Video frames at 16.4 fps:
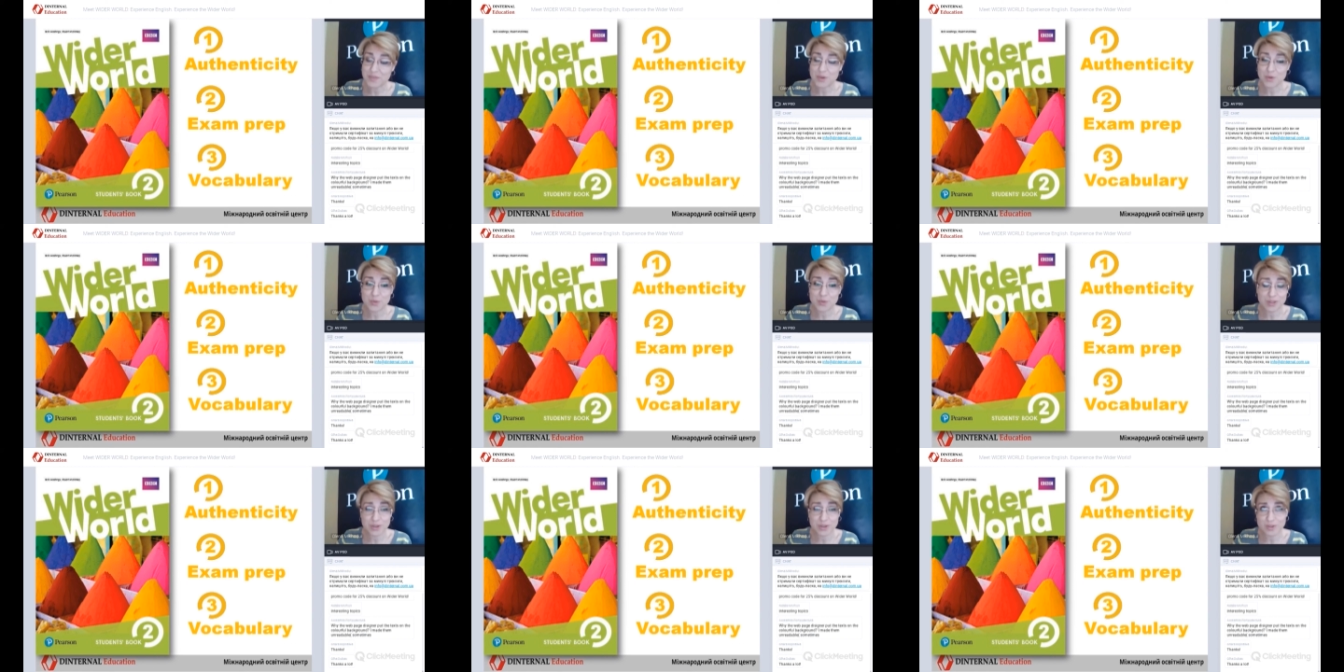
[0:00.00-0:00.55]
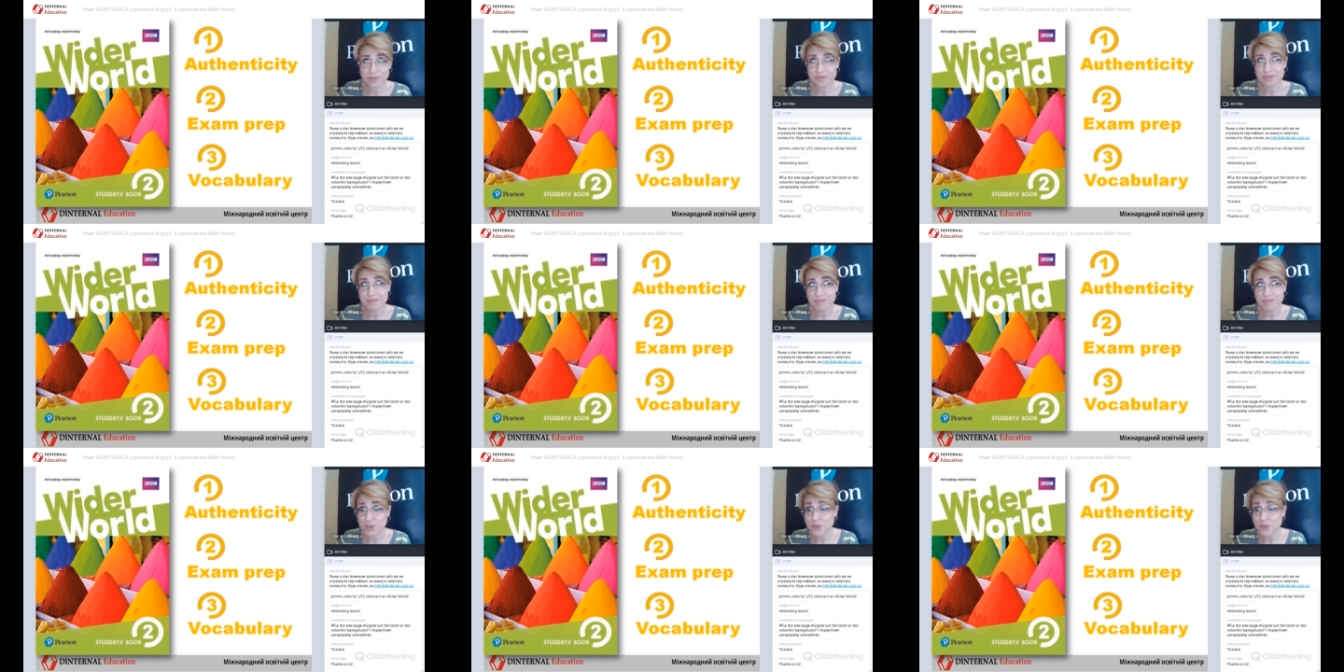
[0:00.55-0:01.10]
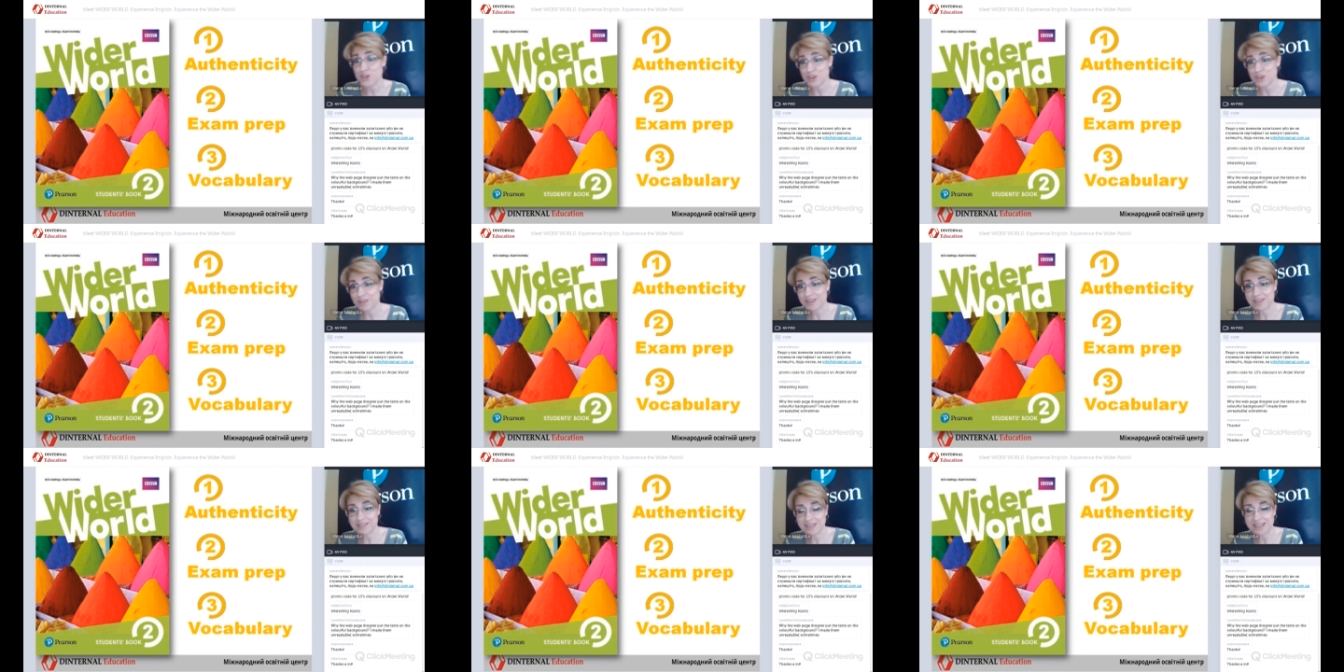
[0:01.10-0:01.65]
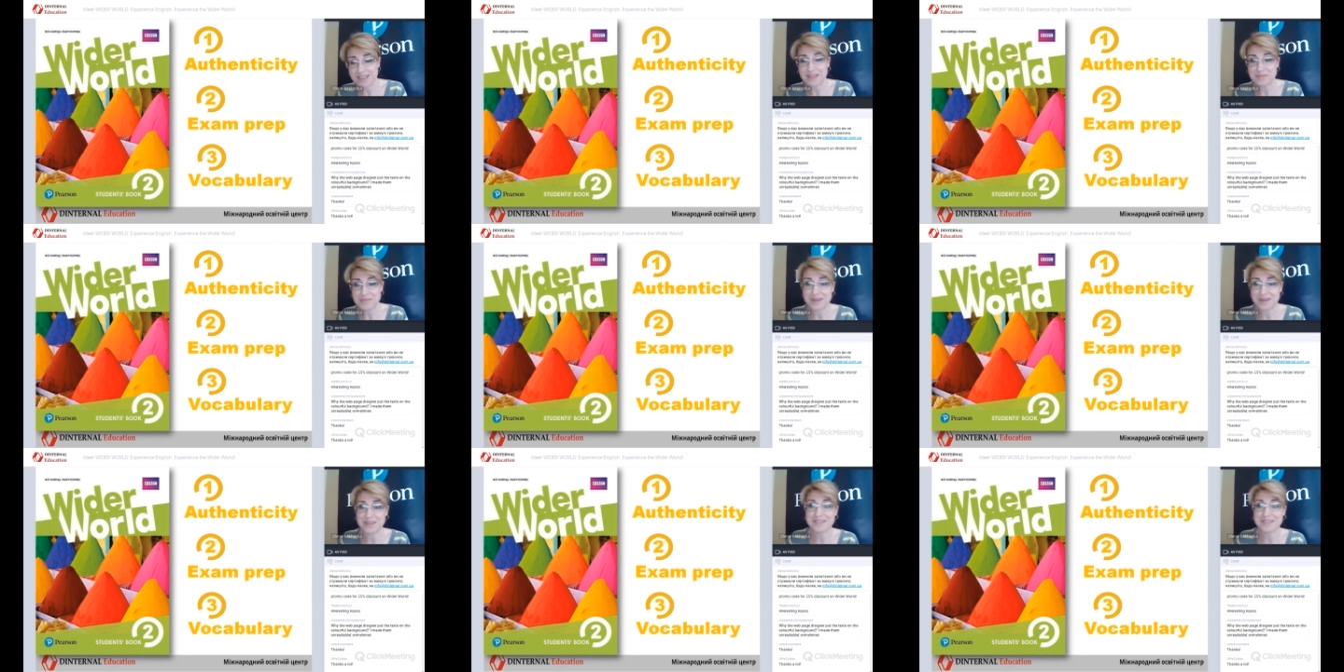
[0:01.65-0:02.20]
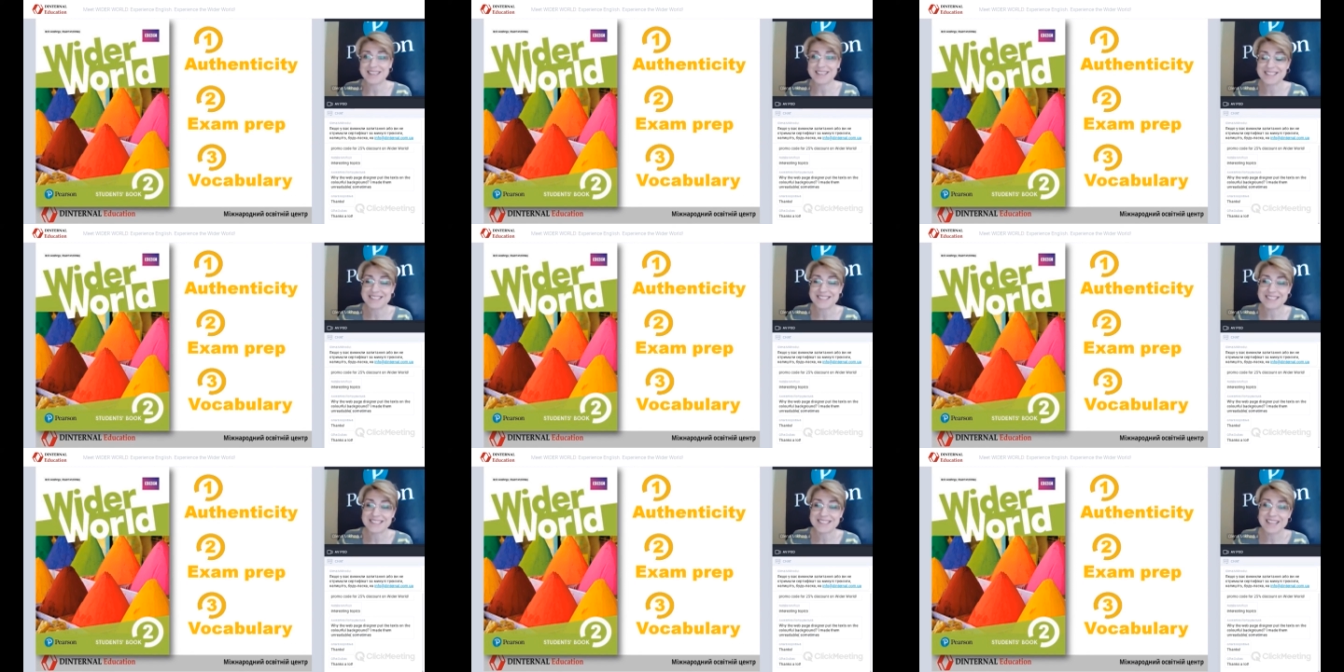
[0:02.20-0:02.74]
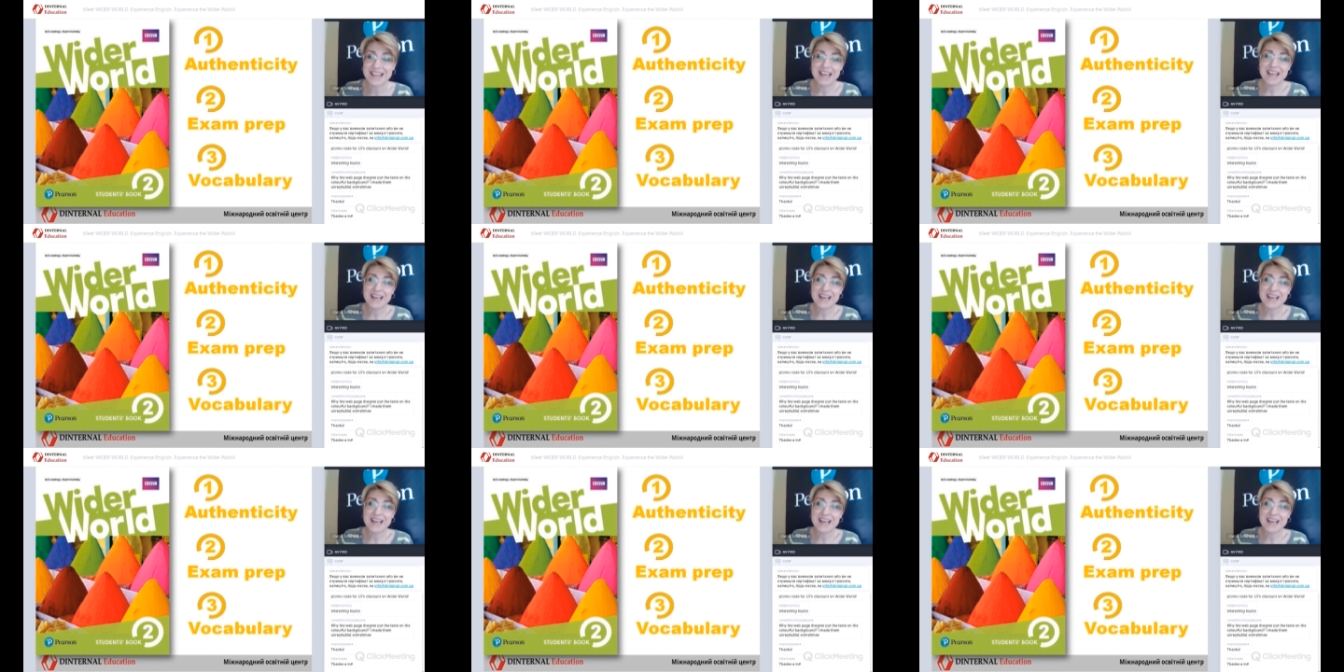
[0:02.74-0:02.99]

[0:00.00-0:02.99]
though we don't usually think about this